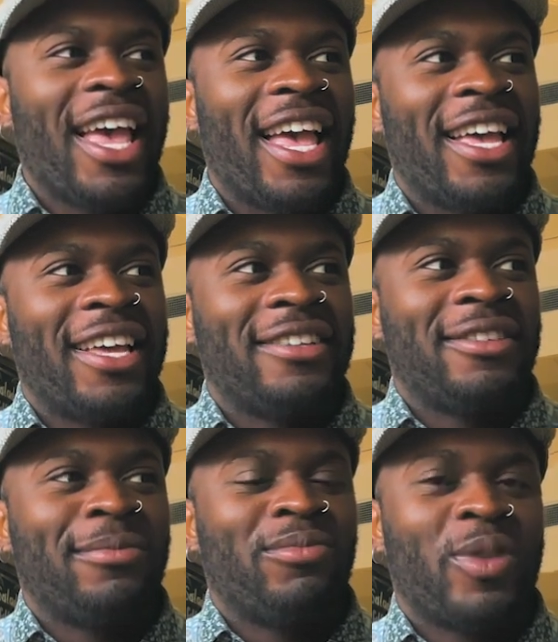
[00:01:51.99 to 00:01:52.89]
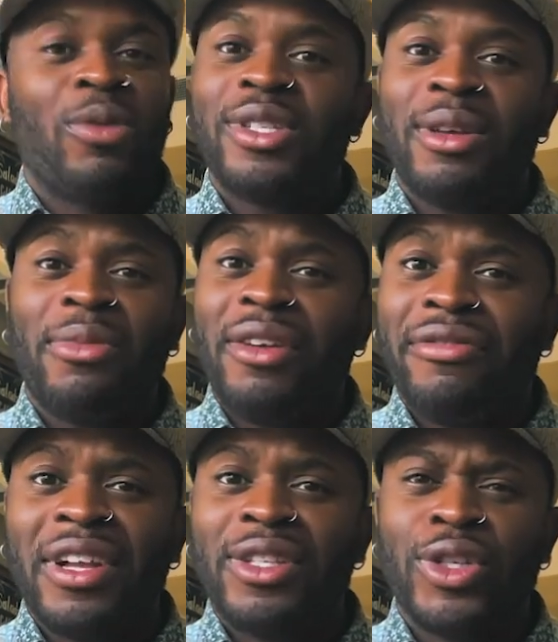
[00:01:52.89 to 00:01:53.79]
and it was something
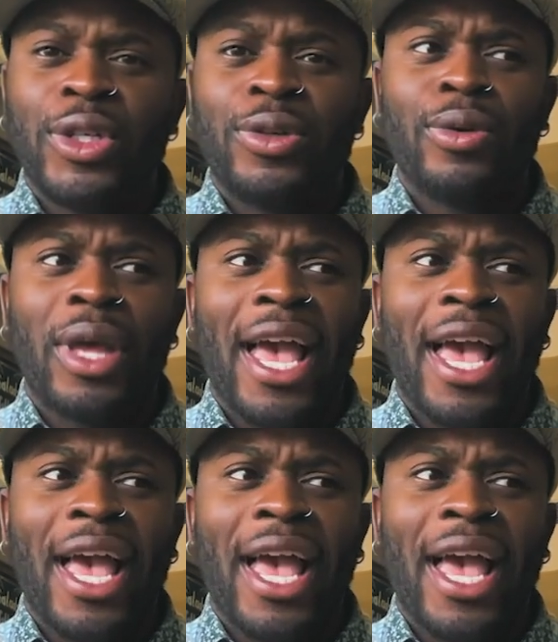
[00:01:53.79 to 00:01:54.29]
fun to do,